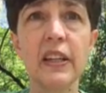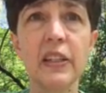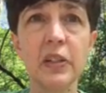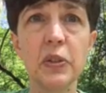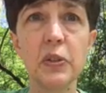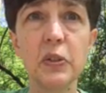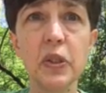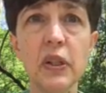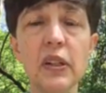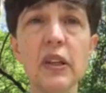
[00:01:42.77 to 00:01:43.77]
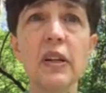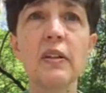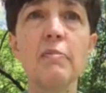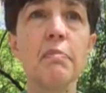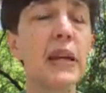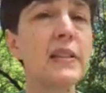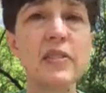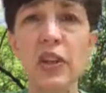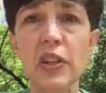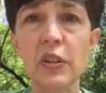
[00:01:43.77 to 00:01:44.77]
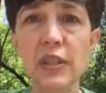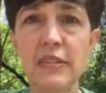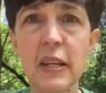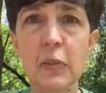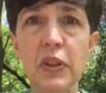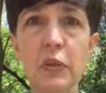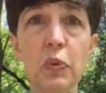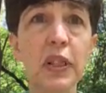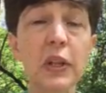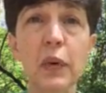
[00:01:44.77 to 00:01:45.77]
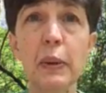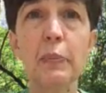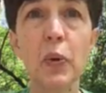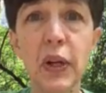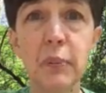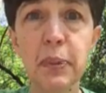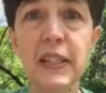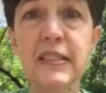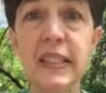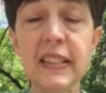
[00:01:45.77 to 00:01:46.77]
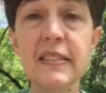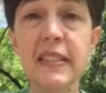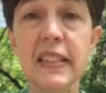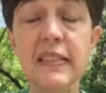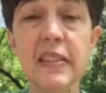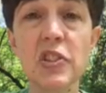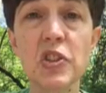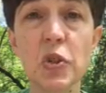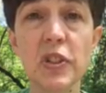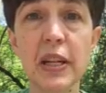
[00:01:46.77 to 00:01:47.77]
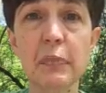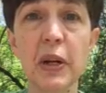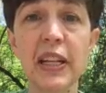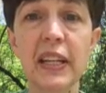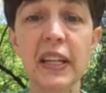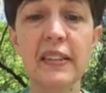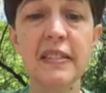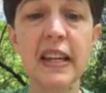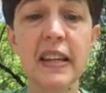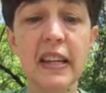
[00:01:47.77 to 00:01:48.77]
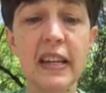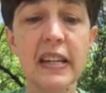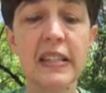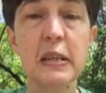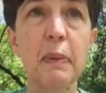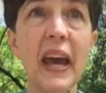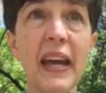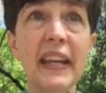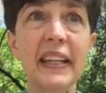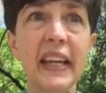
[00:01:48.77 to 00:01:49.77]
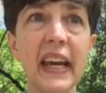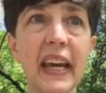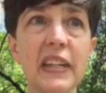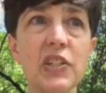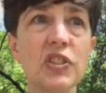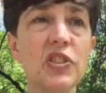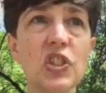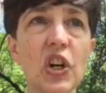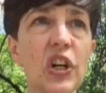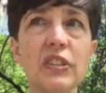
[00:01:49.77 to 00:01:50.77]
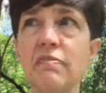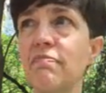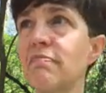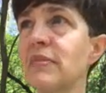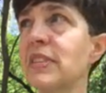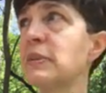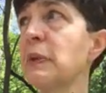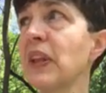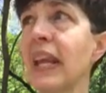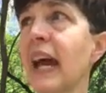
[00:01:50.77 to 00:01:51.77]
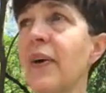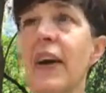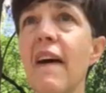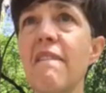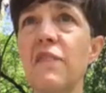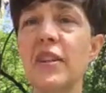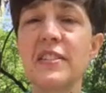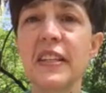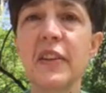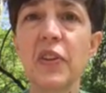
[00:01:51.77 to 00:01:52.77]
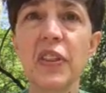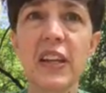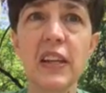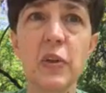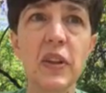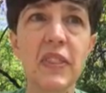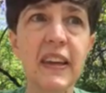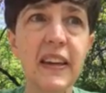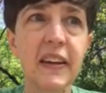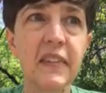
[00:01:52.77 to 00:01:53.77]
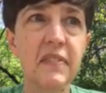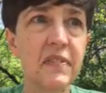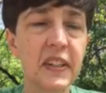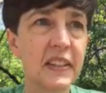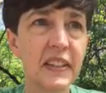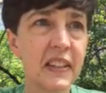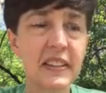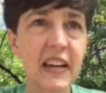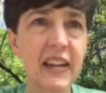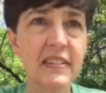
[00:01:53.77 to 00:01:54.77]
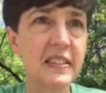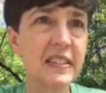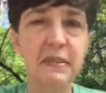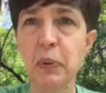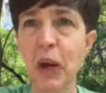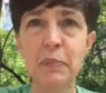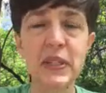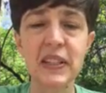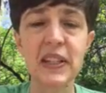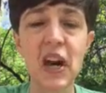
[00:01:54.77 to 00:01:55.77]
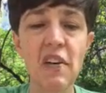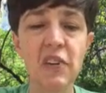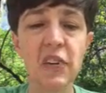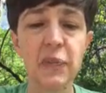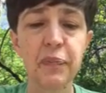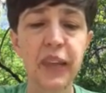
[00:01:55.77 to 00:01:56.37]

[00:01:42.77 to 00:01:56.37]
You may start your essay with a really great point, but it's easy in such a short time writing an essay to panic and just start spilling out every single thing you can think of that ties into the prompt in the novel.